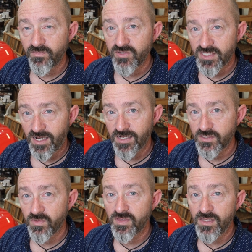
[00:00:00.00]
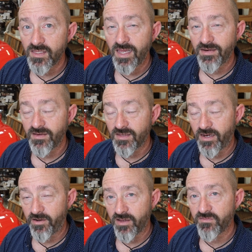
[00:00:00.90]
stocks within that
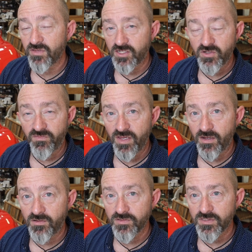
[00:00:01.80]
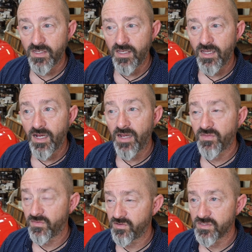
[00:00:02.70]
area of electric vehicles. I
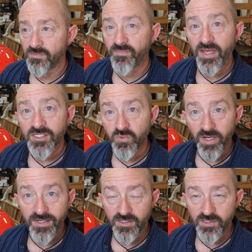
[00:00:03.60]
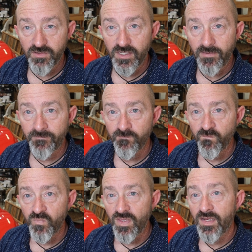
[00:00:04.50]
think there's the best way to do it.
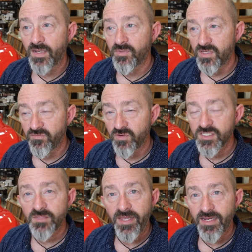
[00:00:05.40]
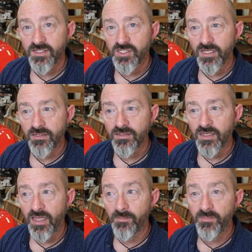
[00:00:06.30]
And I believe risk managing
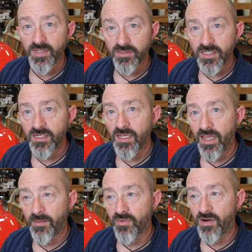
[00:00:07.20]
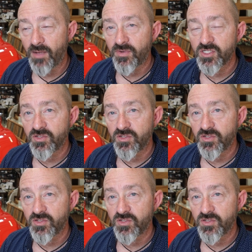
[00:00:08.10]
and building a proper